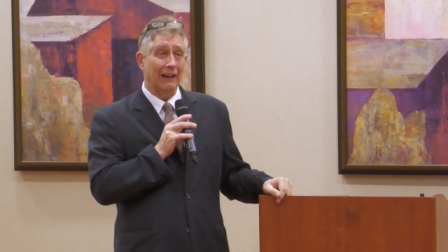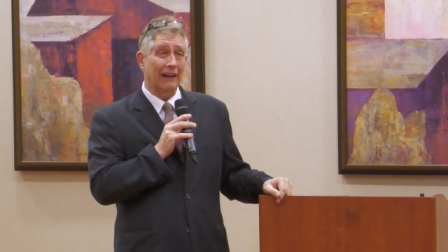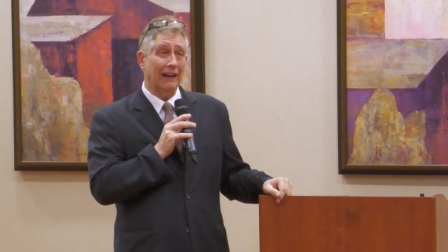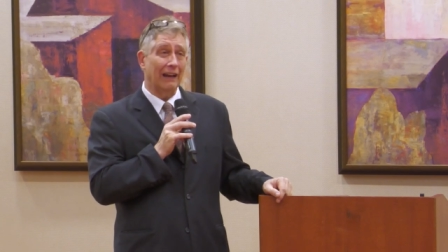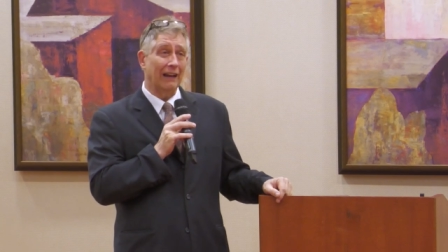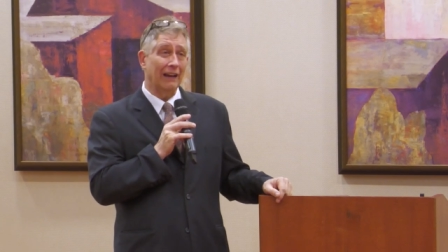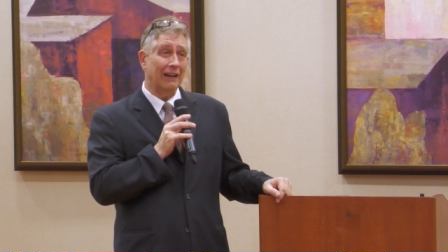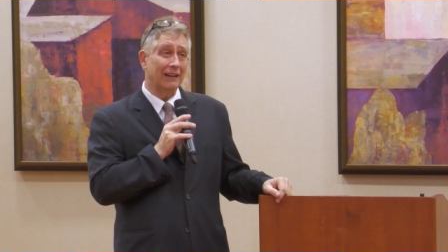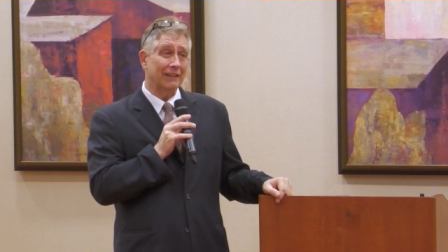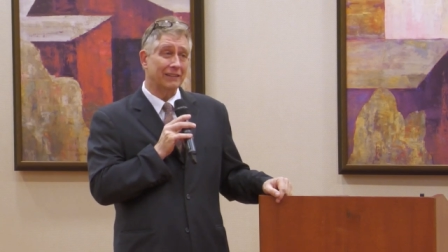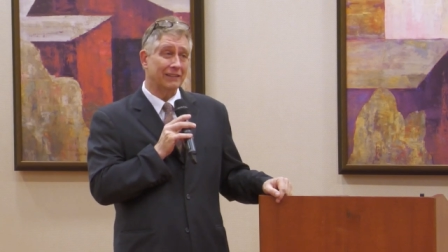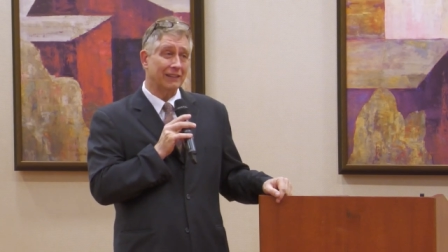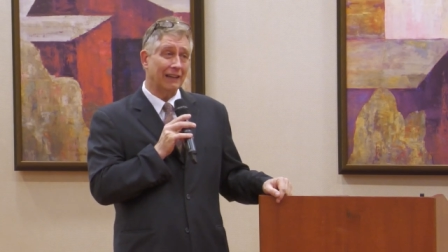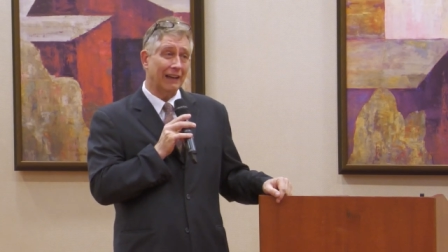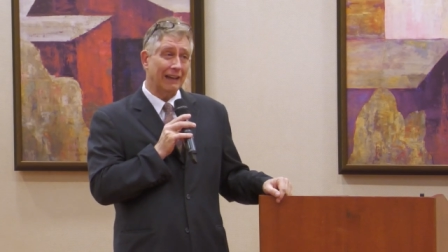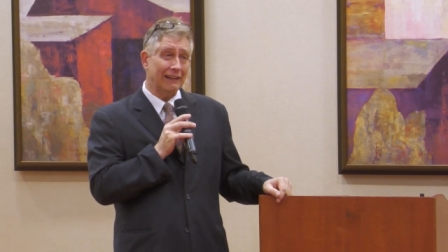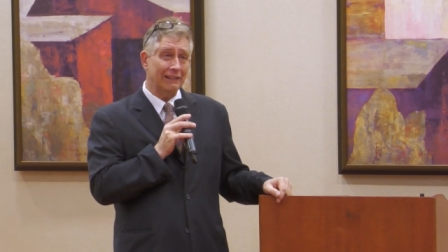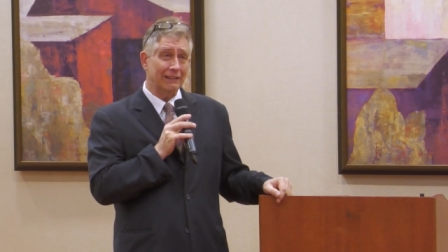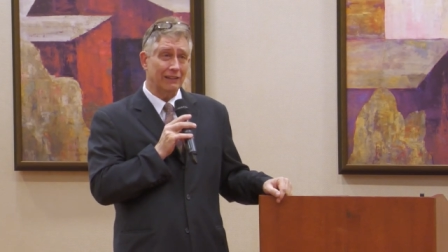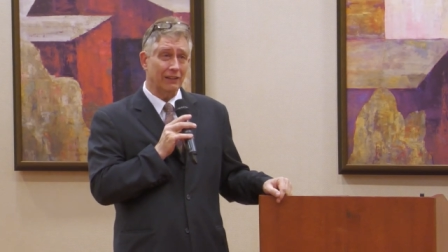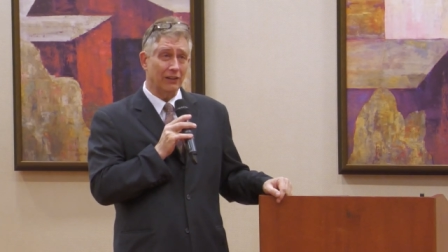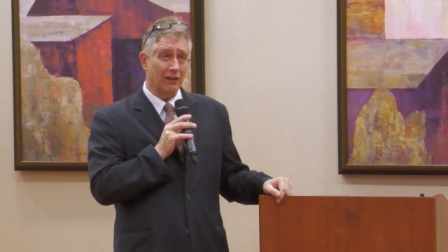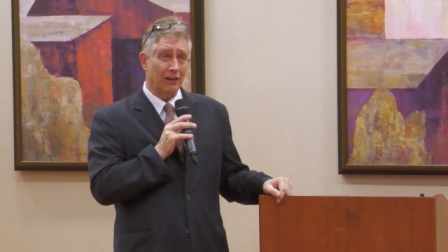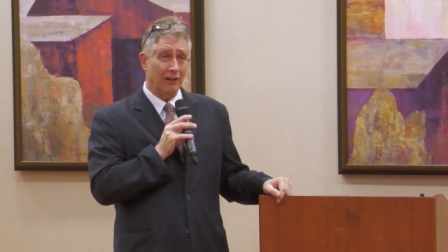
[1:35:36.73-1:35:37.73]
Uh,
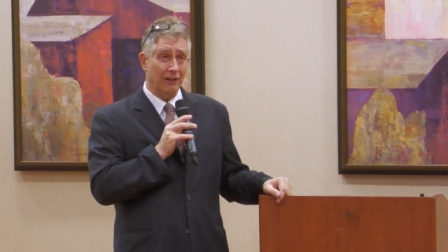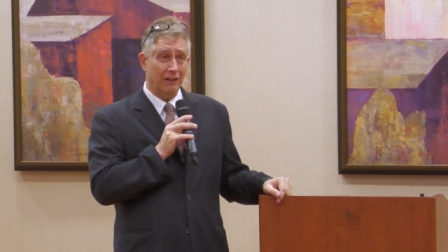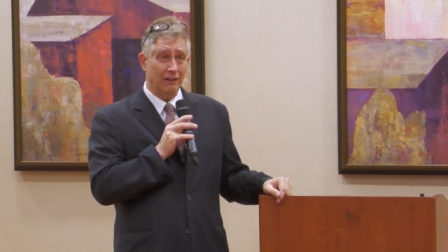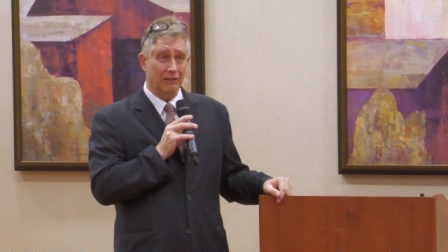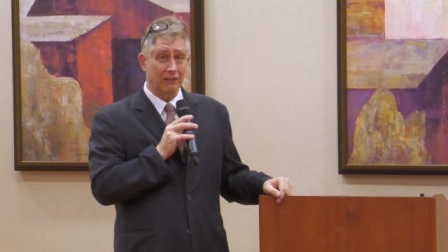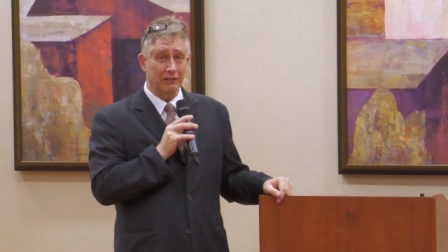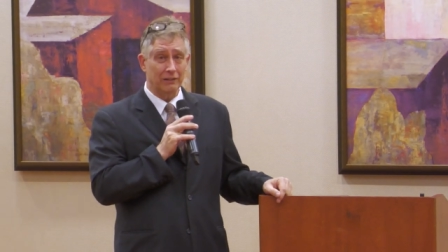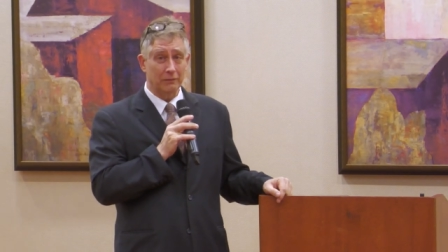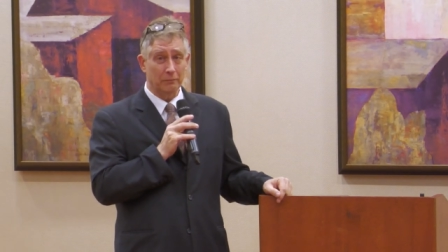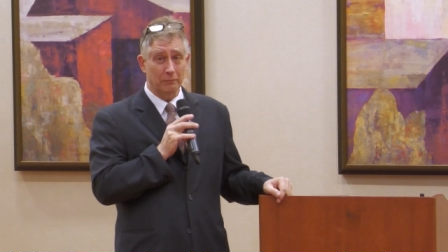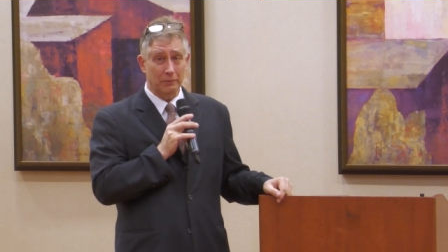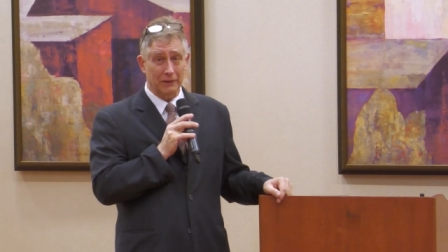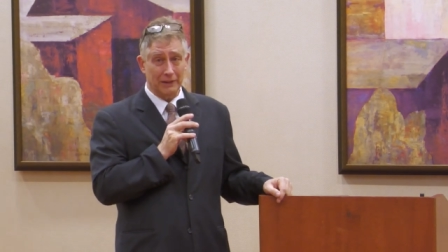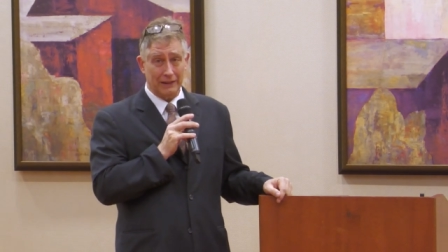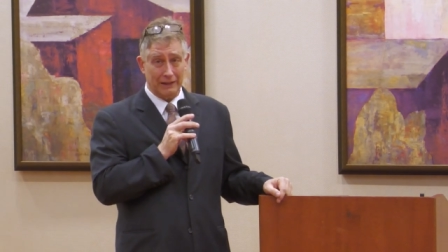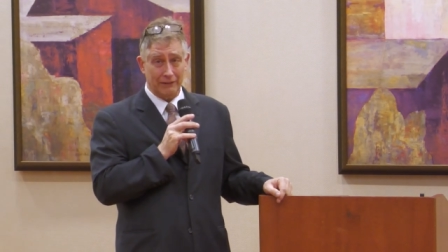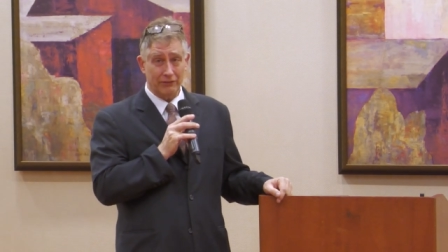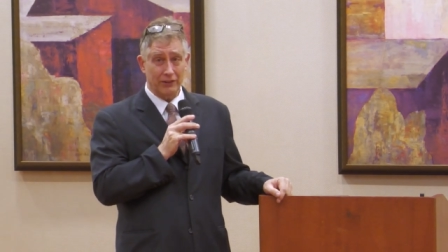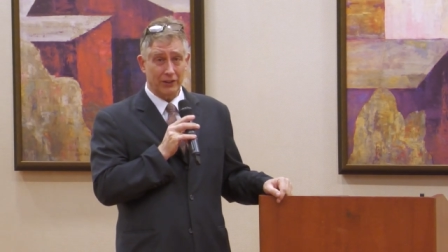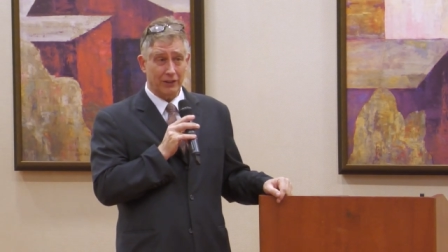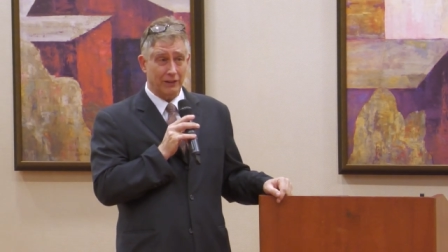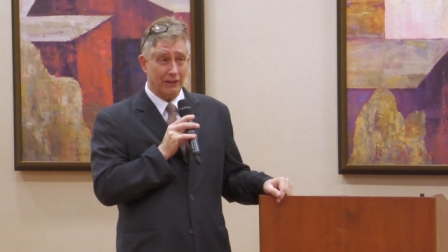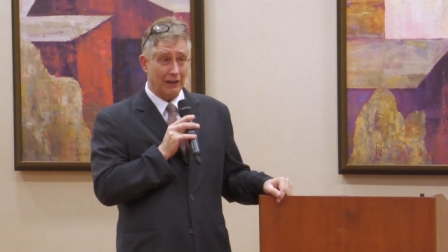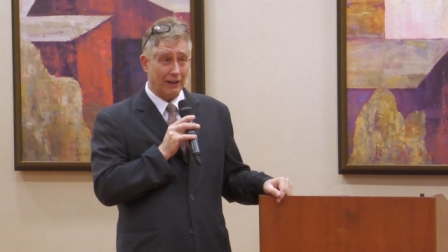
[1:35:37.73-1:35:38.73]
Tylenol,
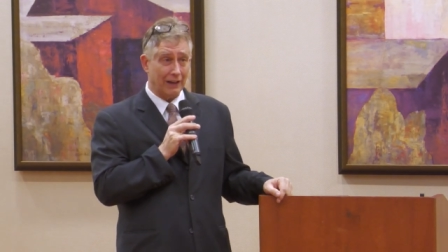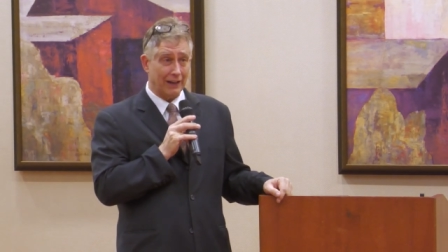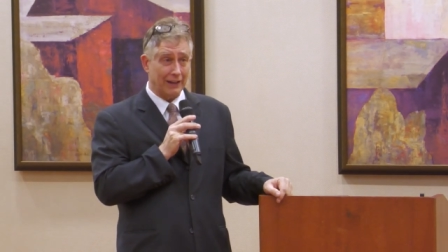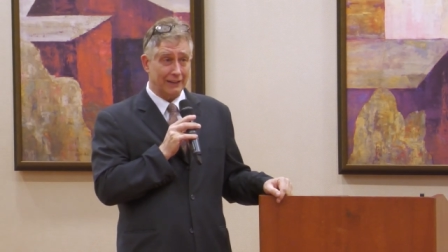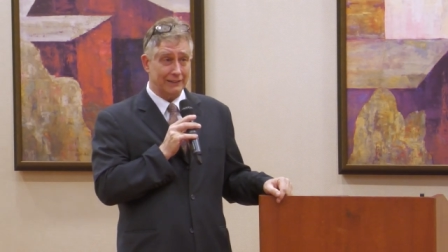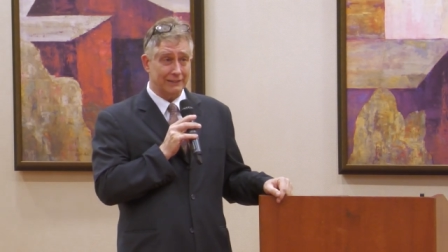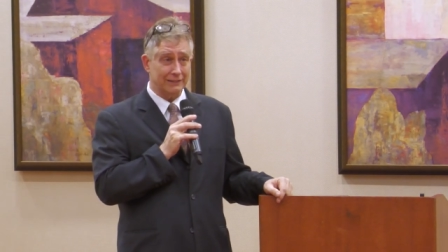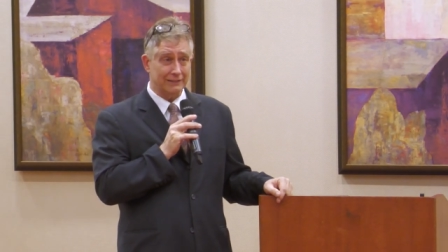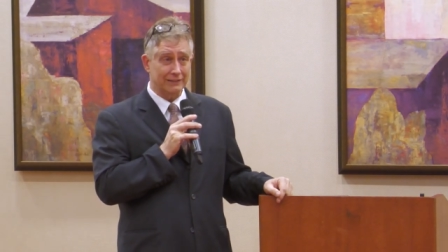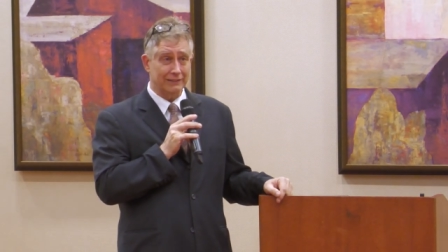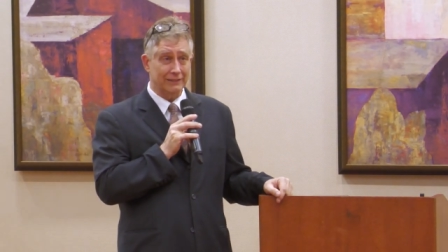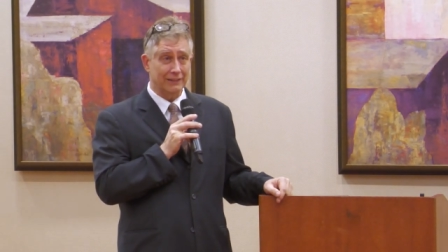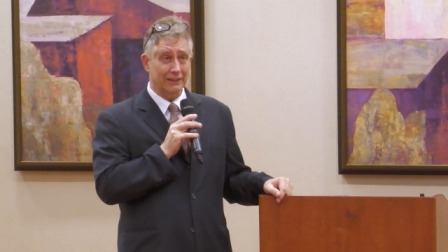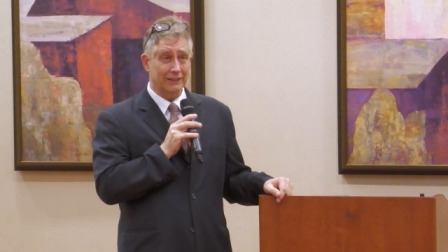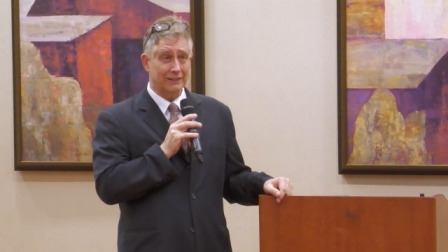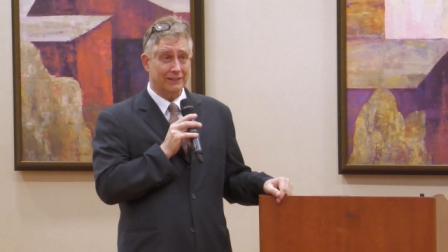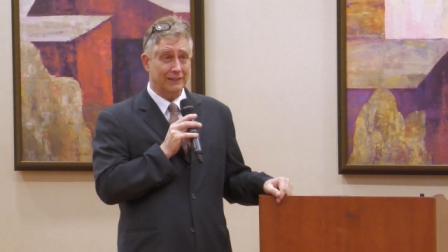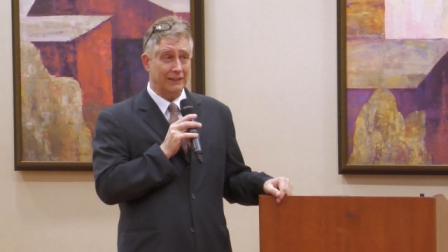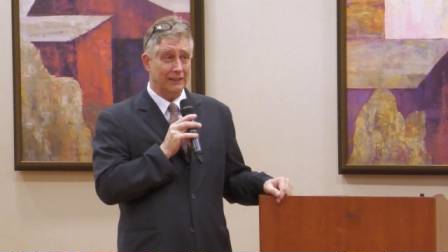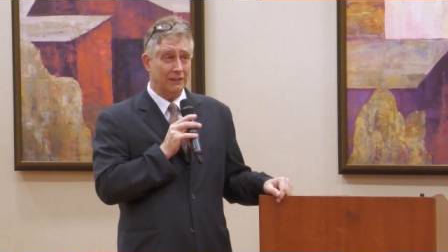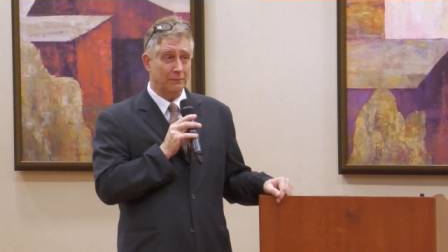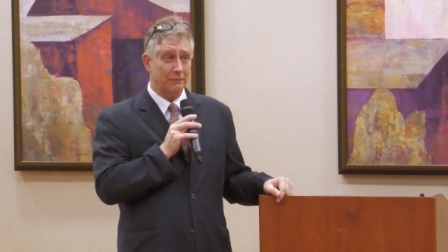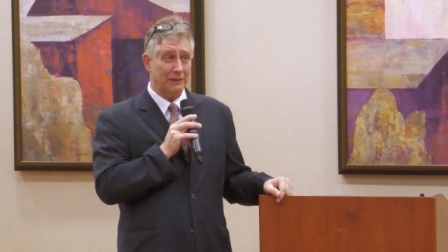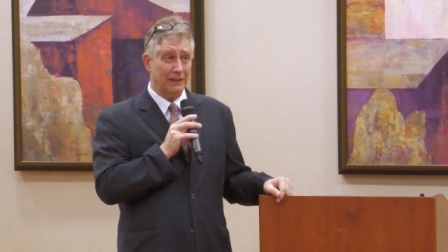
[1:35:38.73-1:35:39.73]
believe it or not,
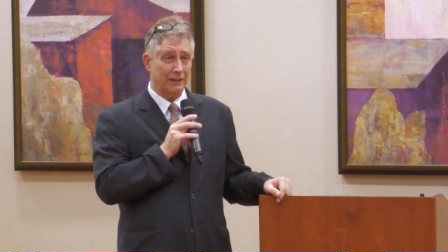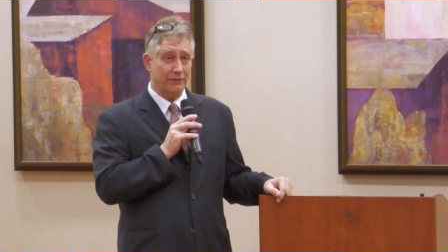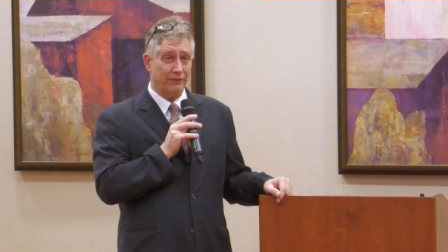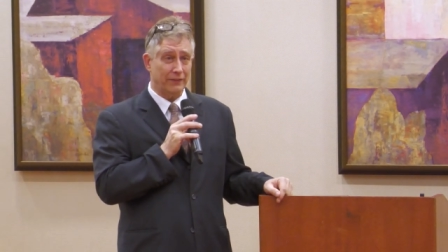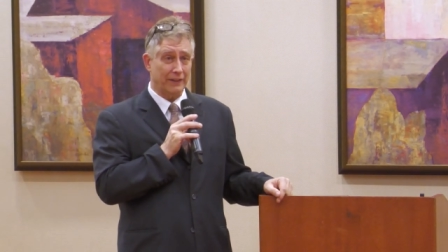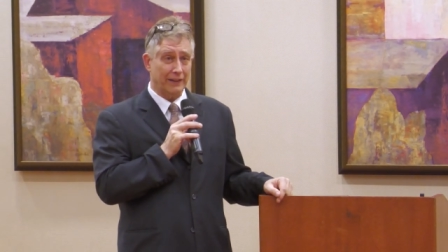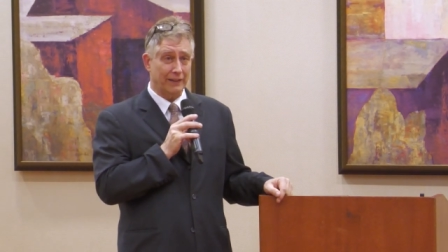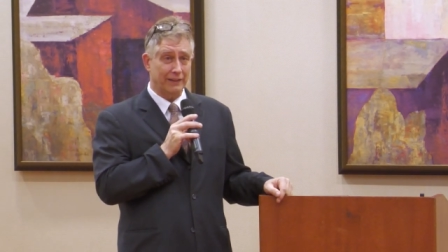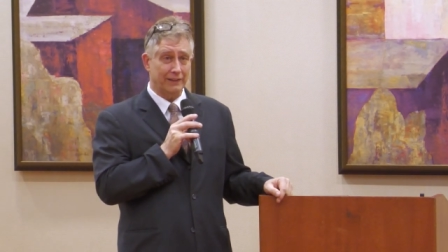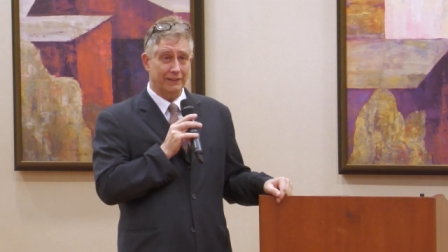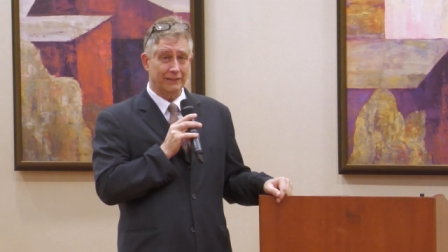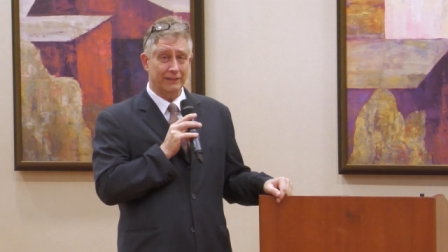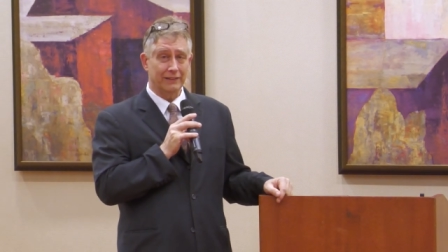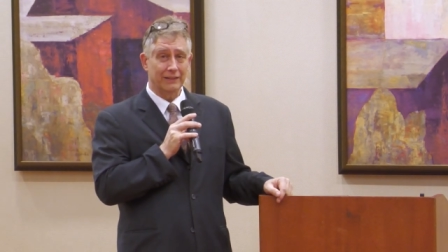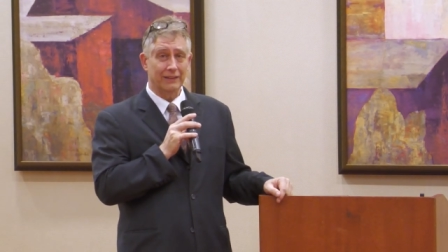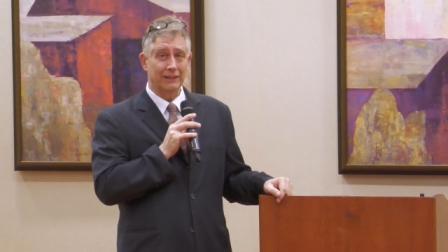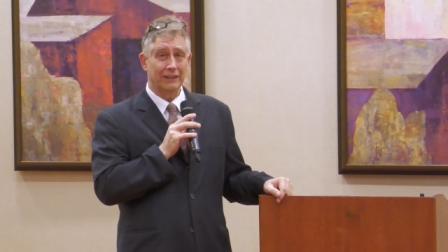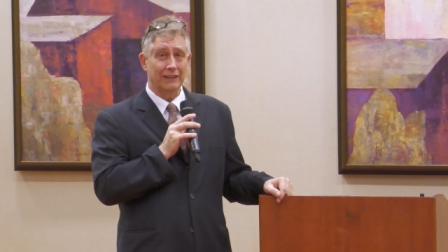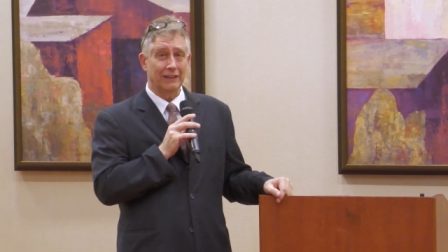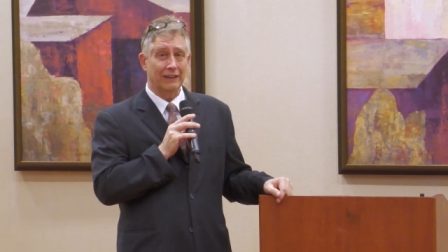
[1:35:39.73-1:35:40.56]
acetaminophen,